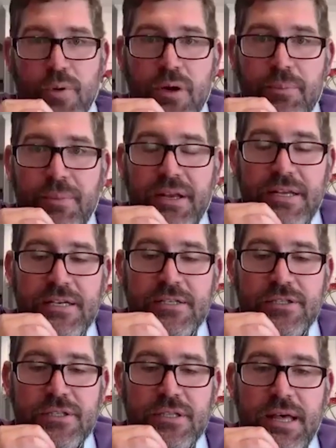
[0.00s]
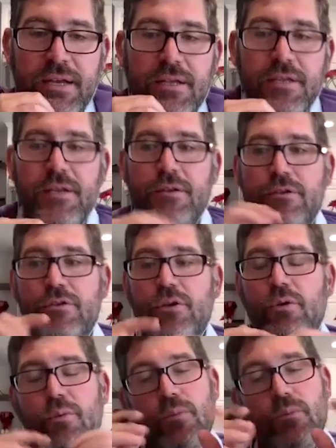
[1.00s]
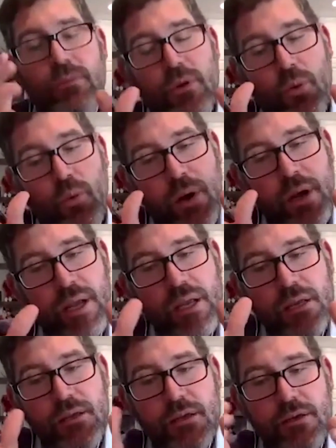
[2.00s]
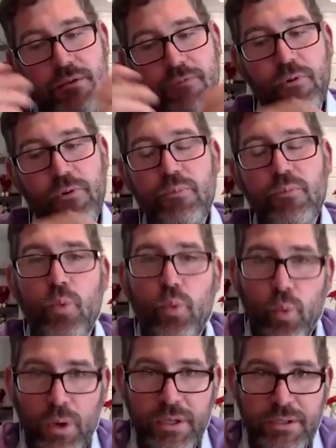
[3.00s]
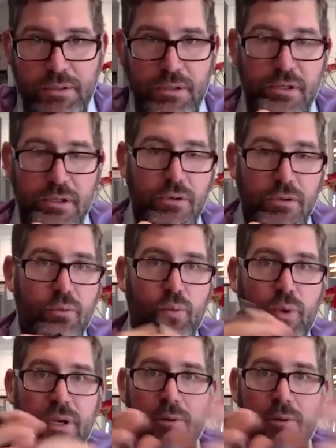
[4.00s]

recommend is that so the way from what you know we,